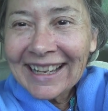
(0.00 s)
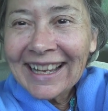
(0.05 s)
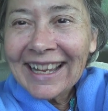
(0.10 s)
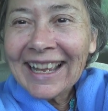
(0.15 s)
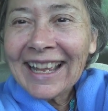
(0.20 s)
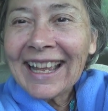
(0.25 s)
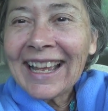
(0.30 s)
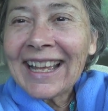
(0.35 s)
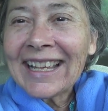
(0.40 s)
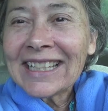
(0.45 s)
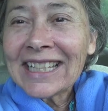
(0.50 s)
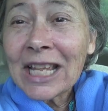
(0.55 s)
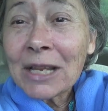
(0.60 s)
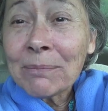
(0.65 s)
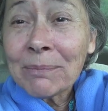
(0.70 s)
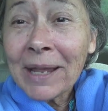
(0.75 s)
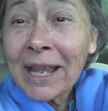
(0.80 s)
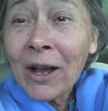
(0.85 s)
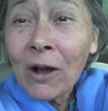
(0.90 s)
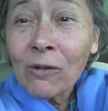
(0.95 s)
and
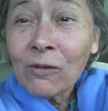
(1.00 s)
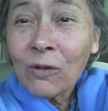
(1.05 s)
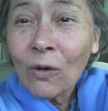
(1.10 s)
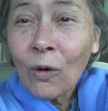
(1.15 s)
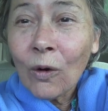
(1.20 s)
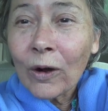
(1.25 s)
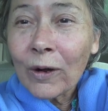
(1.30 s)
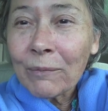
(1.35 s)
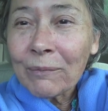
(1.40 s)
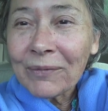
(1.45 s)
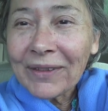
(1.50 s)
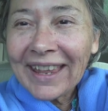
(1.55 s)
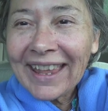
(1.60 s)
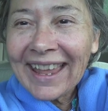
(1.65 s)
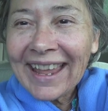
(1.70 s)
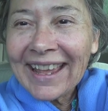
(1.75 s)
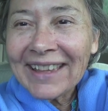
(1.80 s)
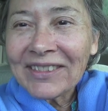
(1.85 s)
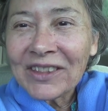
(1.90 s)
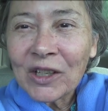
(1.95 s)
in male form.
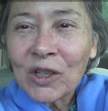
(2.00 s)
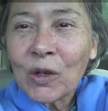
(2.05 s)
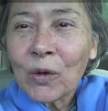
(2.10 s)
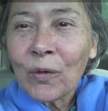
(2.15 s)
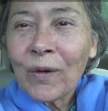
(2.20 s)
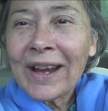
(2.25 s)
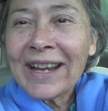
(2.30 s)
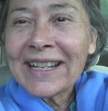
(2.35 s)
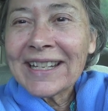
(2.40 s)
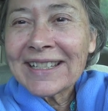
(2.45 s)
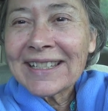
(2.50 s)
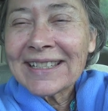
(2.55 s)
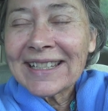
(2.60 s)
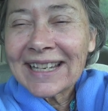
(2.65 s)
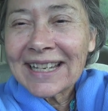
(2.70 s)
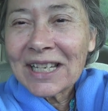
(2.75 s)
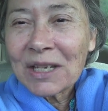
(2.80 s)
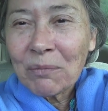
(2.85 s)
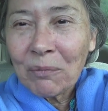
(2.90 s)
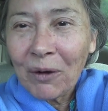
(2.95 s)
And the greatest
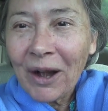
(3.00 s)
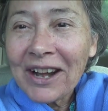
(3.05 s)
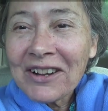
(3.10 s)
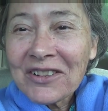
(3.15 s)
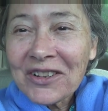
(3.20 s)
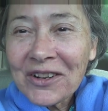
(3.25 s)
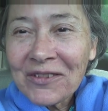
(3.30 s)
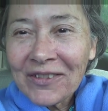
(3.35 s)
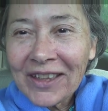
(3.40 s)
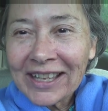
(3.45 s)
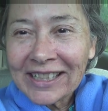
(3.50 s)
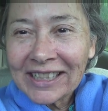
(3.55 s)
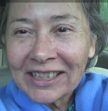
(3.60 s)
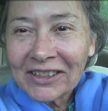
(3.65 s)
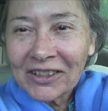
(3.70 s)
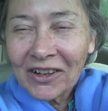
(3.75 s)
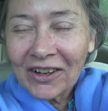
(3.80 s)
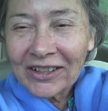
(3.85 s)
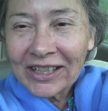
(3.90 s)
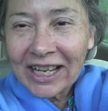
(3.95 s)
expression of that
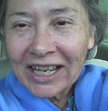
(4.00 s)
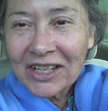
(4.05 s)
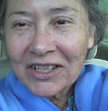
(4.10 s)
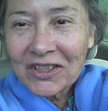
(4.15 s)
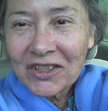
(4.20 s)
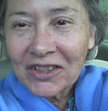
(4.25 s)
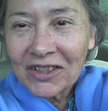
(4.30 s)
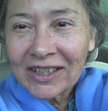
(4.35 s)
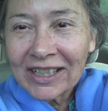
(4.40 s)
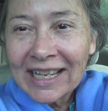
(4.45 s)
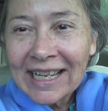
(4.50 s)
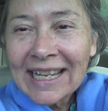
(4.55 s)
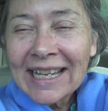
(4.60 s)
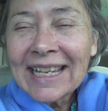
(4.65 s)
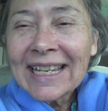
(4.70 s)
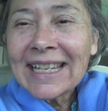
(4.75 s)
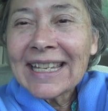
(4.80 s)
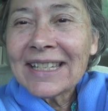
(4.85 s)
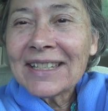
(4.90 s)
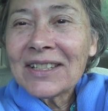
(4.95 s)
incarnation
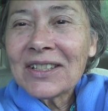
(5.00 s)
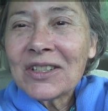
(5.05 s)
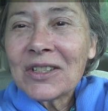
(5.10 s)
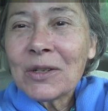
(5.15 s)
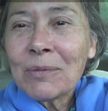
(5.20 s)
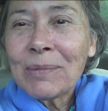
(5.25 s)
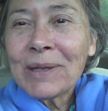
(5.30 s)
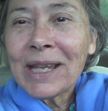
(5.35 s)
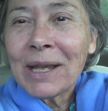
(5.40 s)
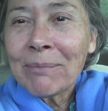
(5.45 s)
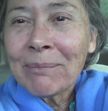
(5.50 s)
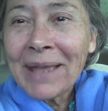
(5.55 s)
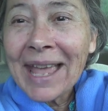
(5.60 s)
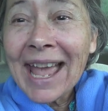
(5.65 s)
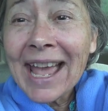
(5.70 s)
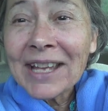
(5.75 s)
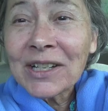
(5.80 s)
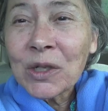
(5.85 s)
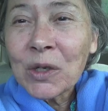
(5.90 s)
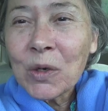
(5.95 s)
is to be a
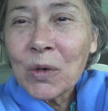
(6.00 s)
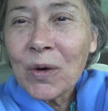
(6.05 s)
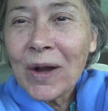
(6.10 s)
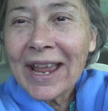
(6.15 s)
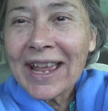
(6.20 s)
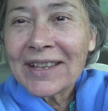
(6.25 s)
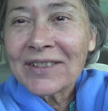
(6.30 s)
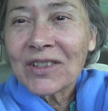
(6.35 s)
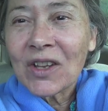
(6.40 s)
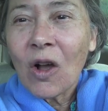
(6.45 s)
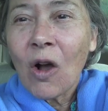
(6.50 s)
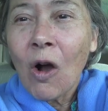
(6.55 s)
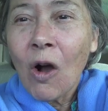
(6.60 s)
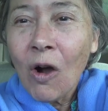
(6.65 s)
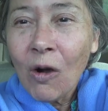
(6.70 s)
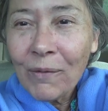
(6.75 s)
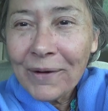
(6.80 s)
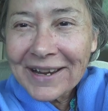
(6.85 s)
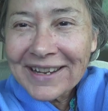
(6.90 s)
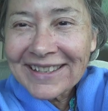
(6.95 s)
man who has
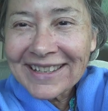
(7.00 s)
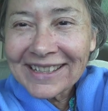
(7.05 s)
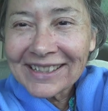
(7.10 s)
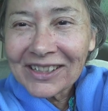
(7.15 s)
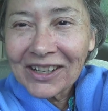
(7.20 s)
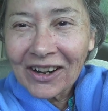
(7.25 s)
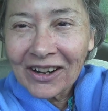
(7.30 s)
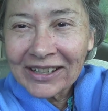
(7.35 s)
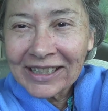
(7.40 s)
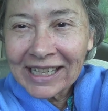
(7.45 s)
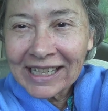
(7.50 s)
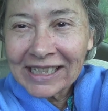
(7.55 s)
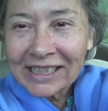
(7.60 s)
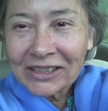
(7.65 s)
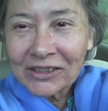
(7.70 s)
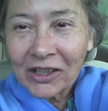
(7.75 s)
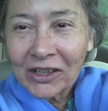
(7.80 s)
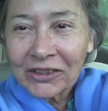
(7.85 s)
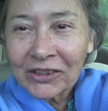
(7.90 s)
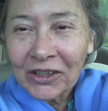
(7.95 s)
always
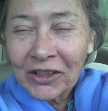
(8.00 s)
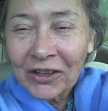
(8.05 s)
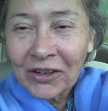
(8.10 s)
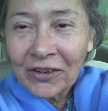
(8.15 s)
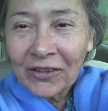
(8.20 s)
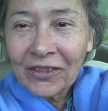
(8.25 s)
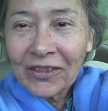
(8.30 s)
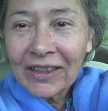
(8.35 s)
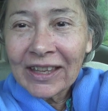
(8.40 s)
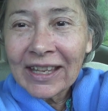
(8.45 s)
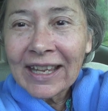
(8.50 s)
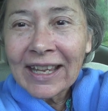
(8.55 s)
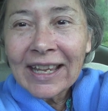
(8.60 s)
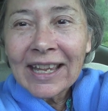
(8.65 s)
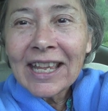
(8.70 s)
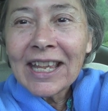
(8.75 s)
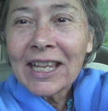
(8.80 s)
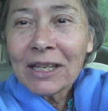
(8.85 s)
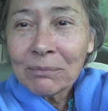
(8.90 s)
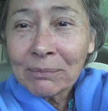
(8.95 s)
incarnated on earth
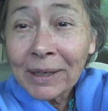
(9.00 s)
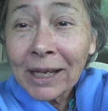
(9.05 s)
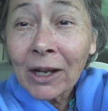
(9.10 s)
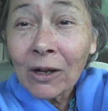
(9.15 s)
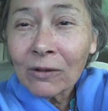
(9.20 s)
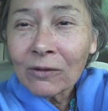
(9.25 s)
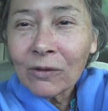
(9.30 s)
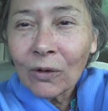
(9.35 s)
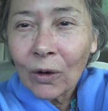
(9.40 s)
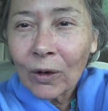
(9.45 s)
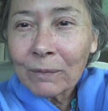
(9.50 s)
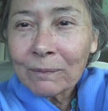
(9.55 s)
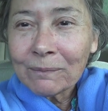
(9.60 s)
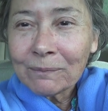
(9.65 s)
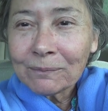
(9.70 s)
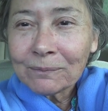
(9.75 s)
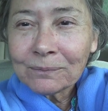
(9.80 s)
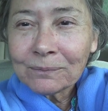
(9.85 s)
in male form.